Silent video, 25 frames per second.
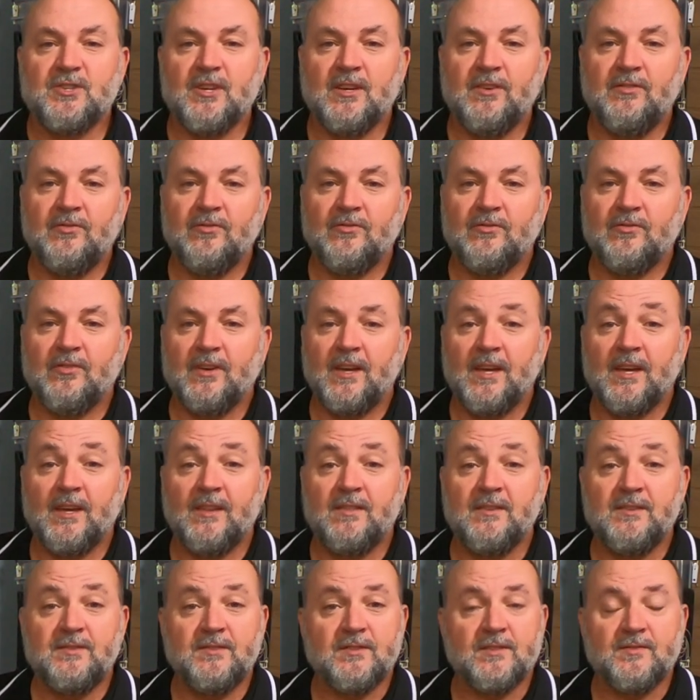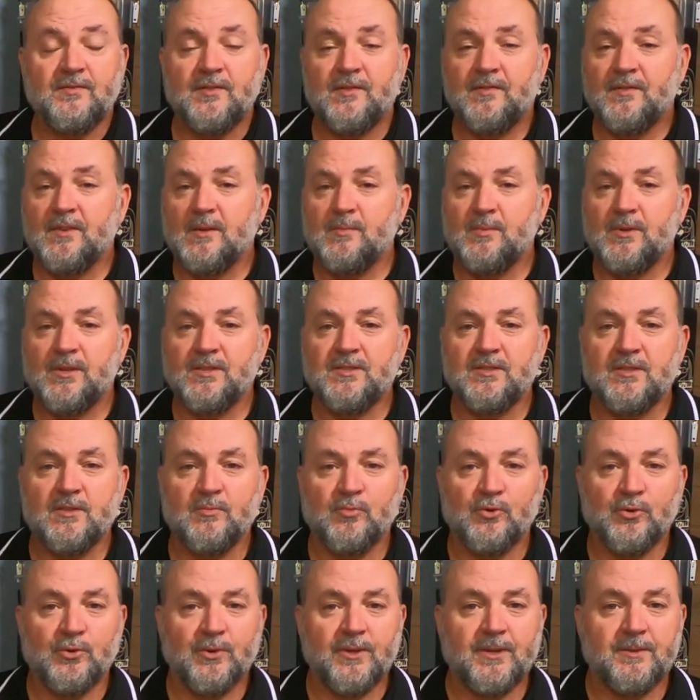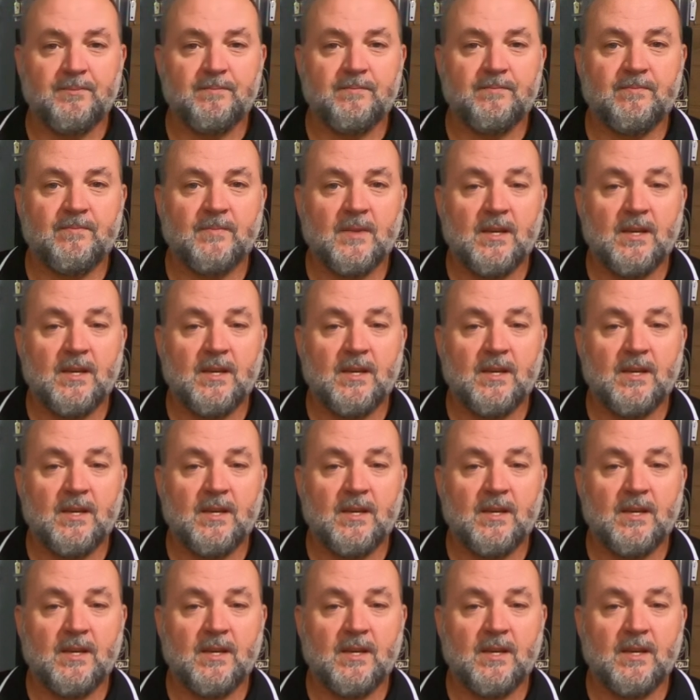Jeff and this is 15 Minutes in the Brewery.